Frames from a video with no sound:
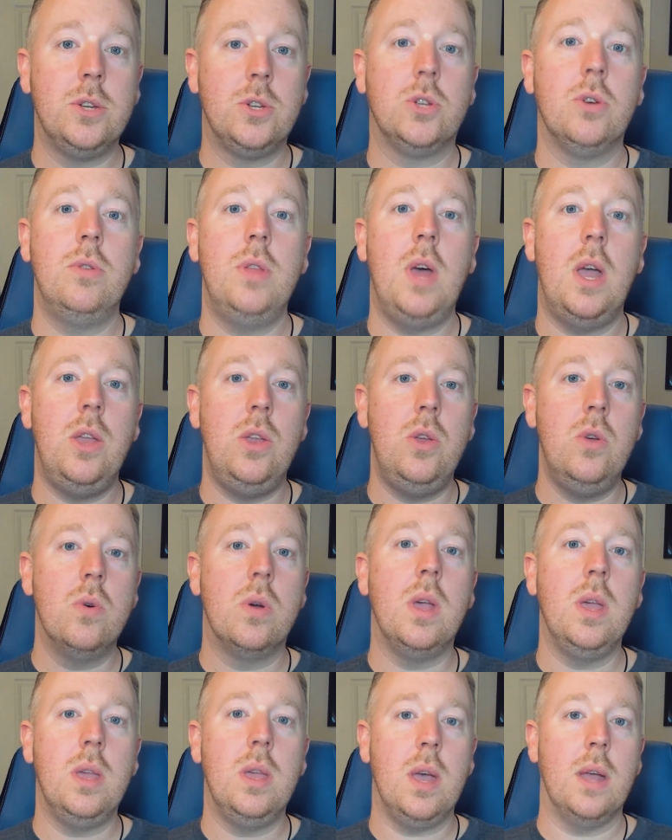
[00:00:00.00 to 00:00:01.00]
This is so that
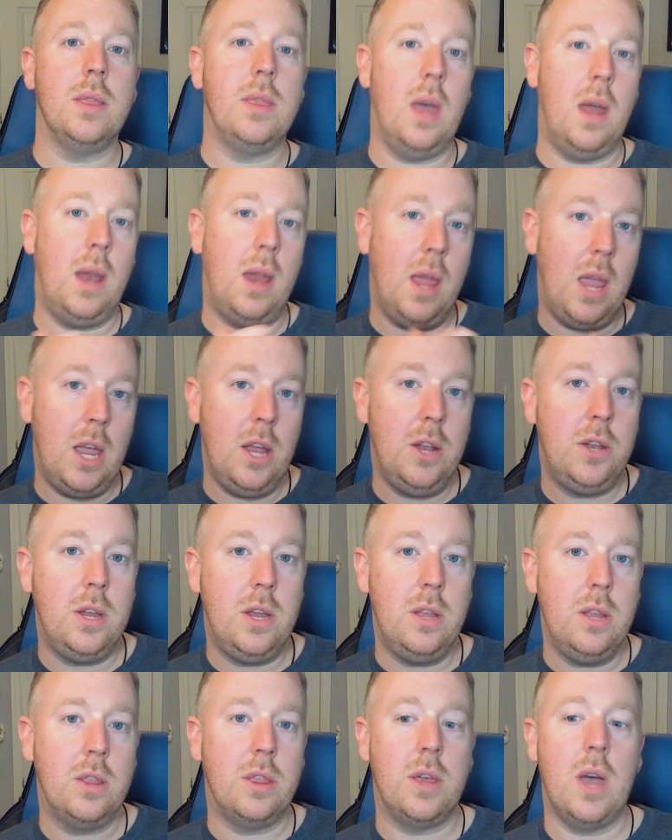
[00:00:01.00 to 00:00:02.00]
you can get that
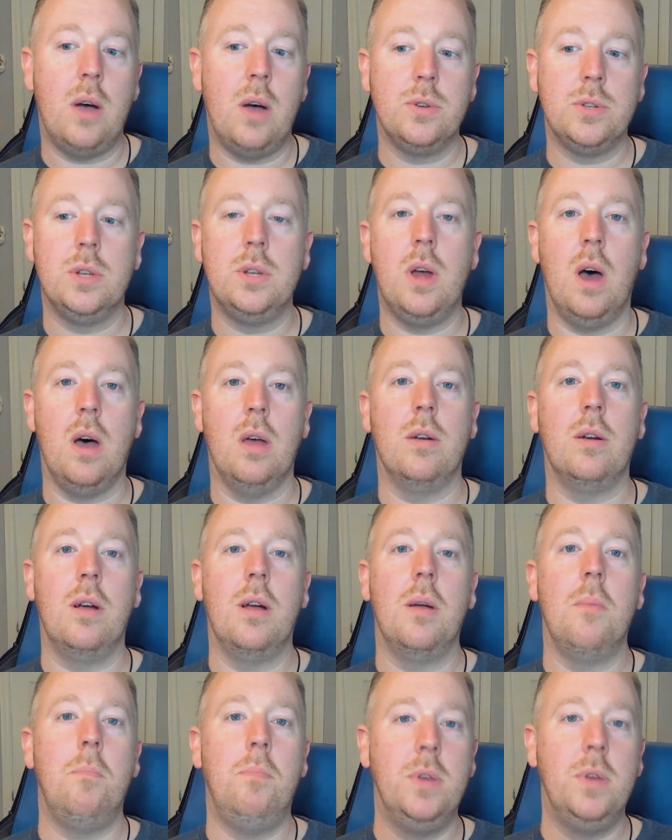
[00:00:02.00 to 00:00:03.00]

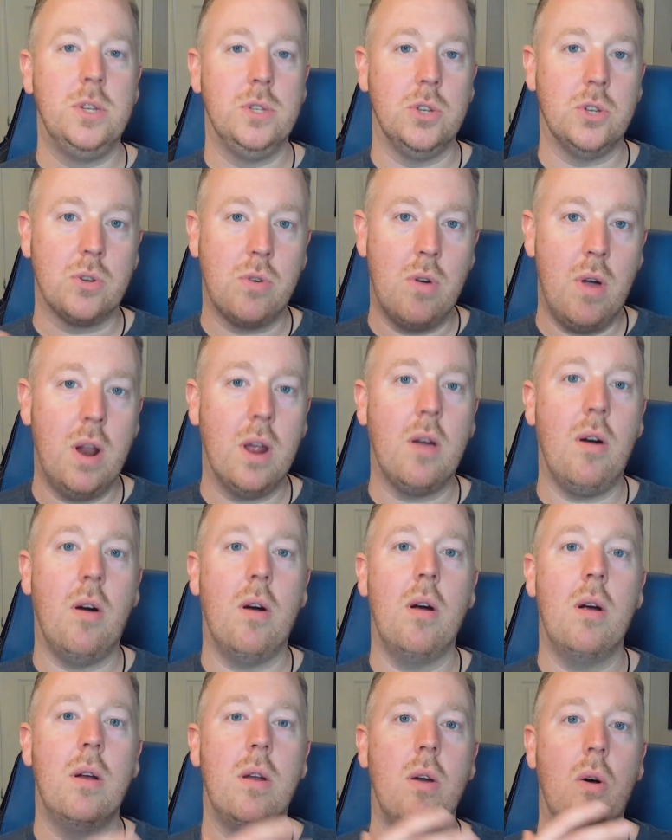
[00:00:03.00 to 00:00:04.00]
$18,000 business credit
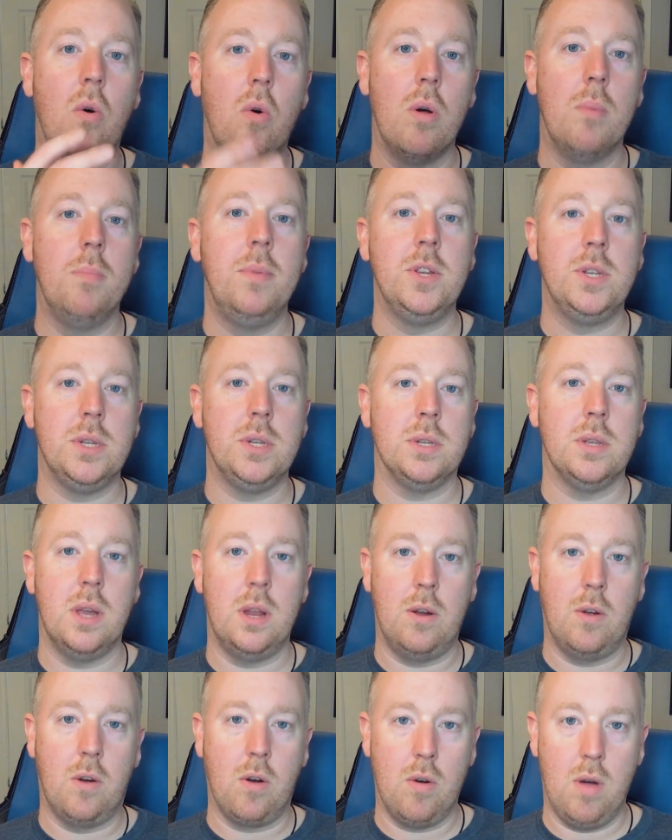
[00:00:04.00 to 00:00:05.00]
card or business
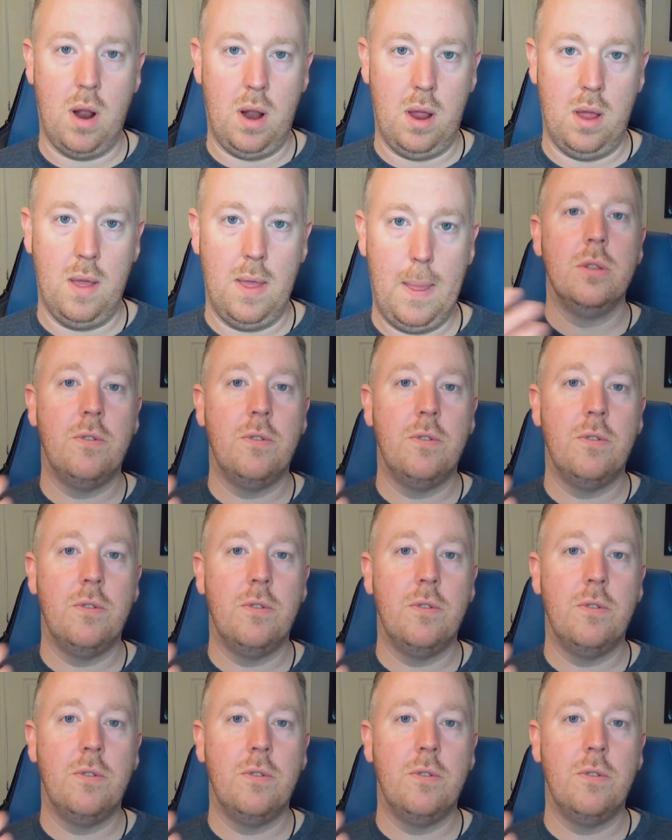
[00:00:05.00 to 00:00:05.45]
line of credit.